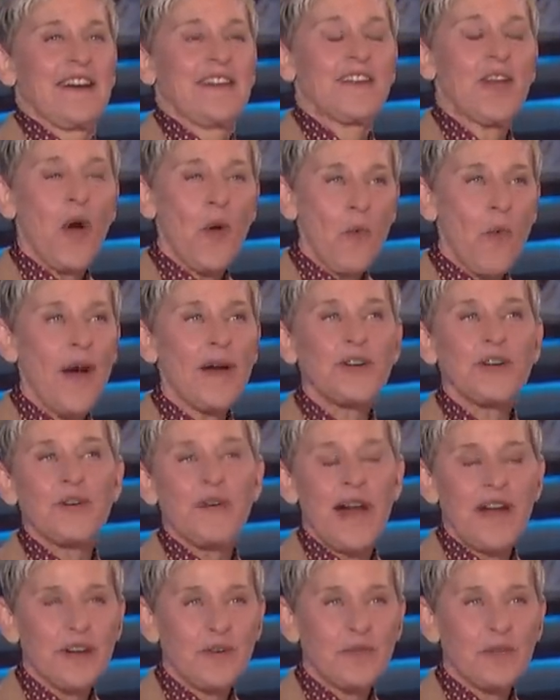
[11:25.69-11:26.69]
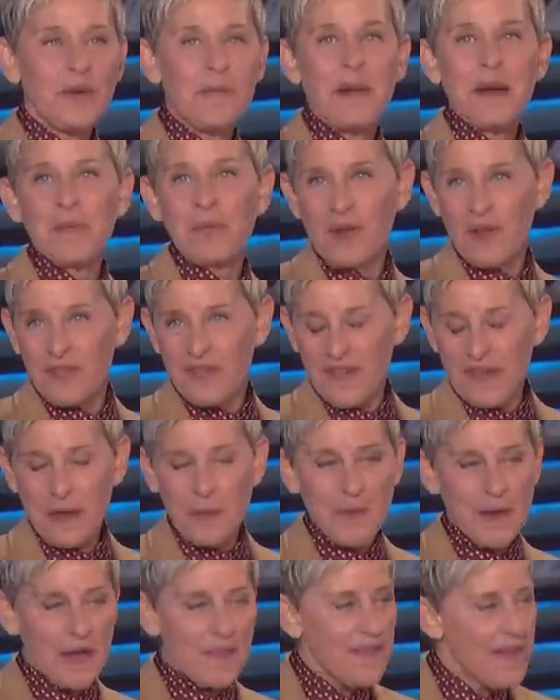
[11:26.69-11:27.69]
no wonder I don't remember a thing
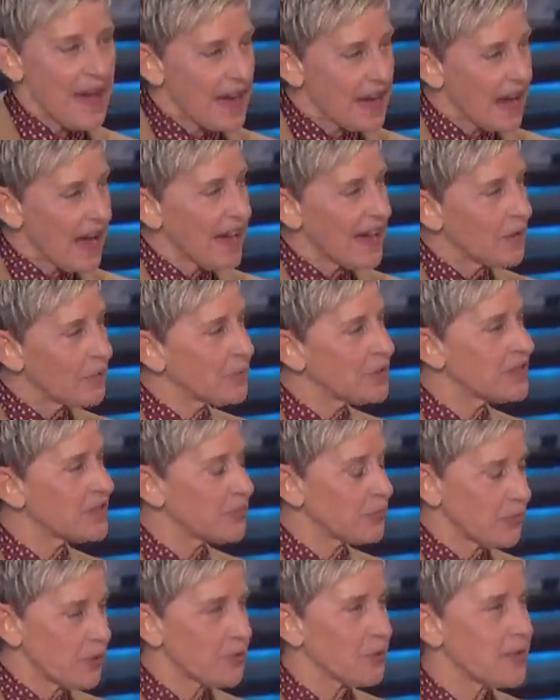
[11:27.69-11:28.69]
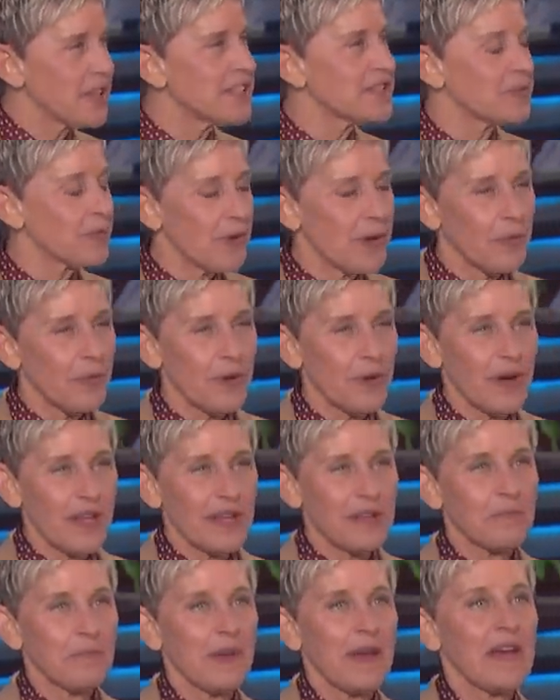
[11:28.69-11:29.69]
about that. I was, the reason we were
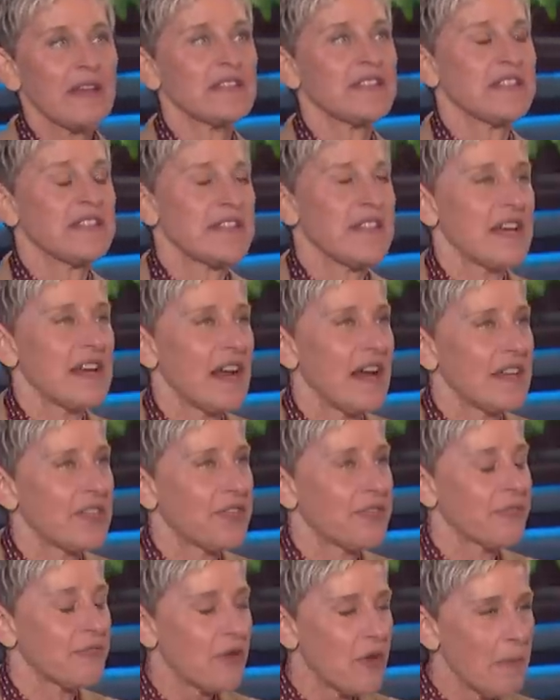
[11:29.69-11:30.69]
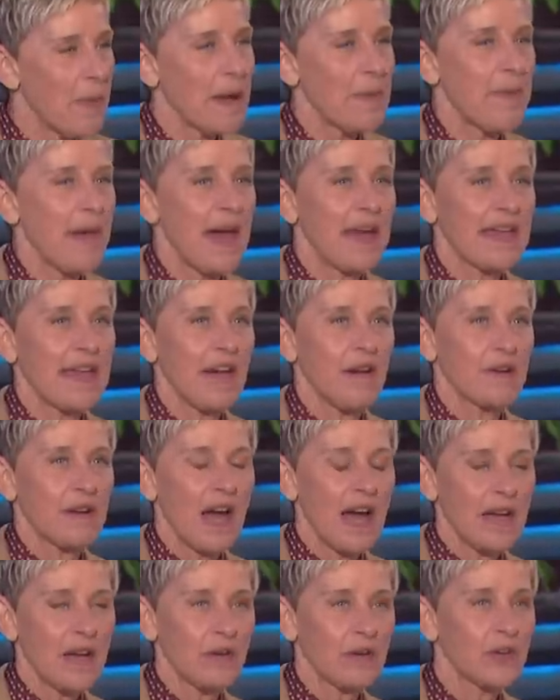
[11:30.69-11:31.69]
in beds is that I threw my back out.
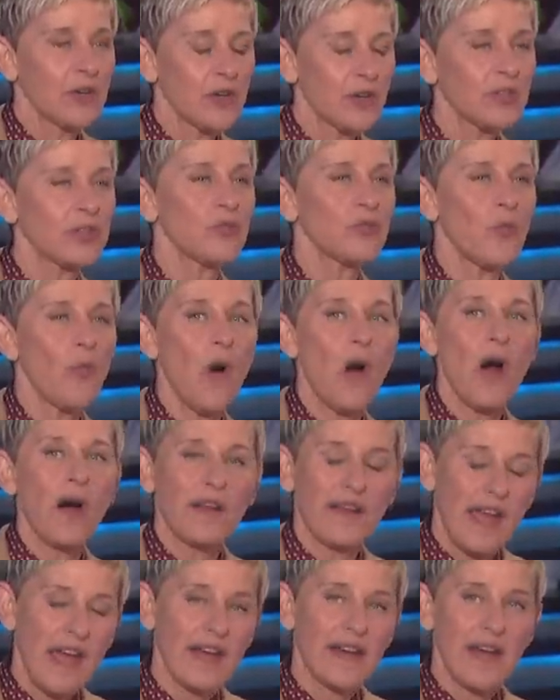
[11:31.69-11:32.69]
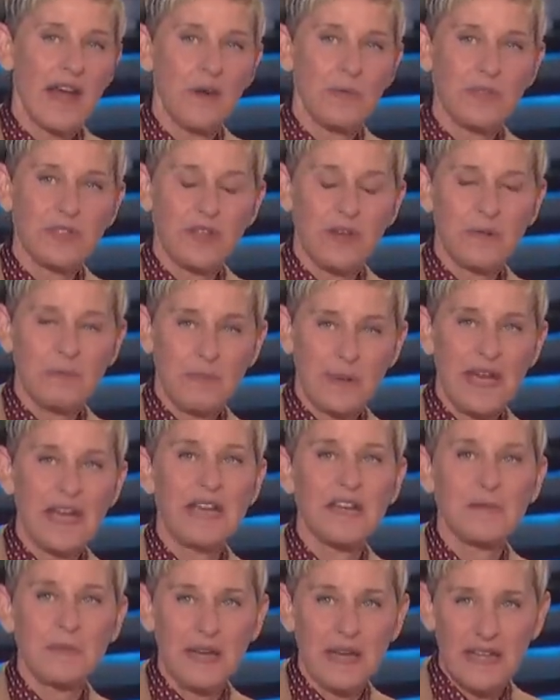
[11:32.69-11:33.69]
I couldn't walk and I was on
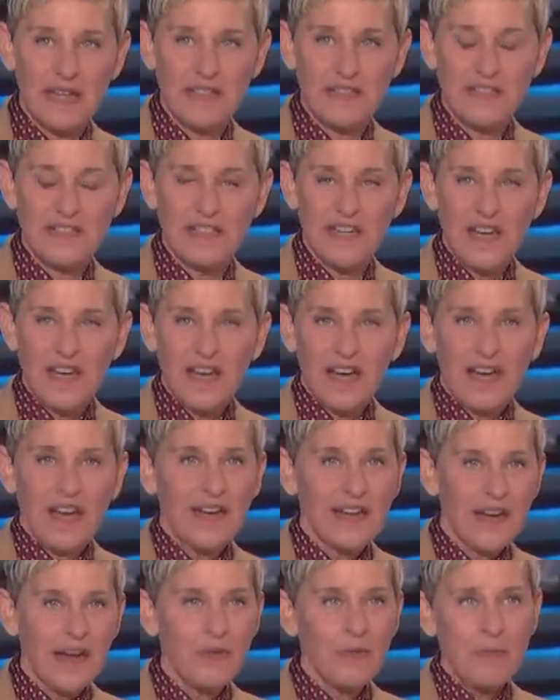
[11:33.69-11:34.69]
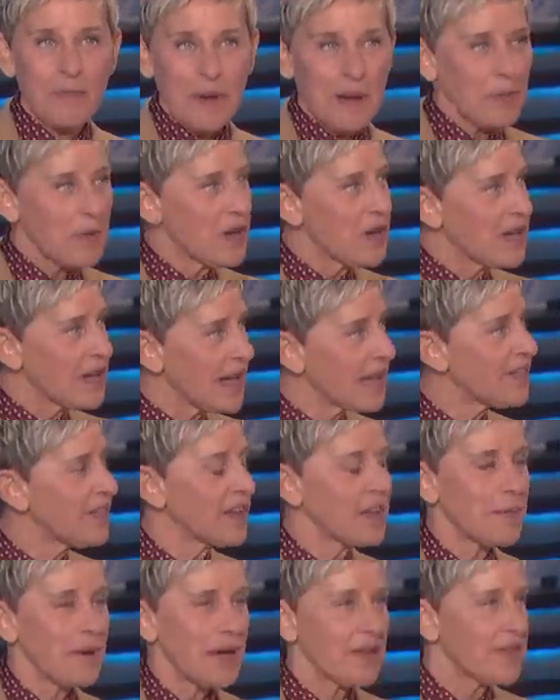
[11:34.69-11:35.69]
pain meds. And I remember
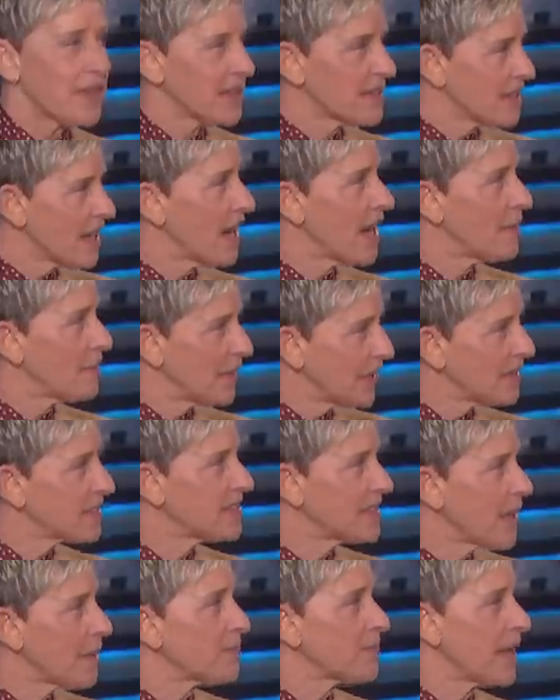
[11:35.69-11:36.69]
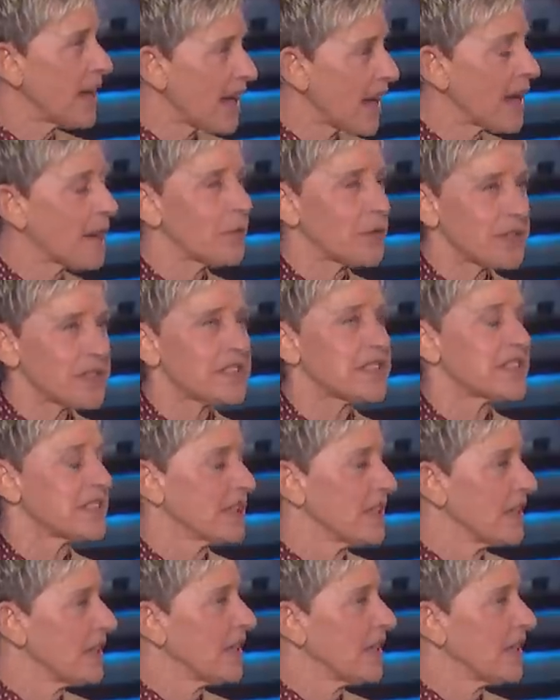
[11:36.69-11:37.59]
nothing about that time except that I was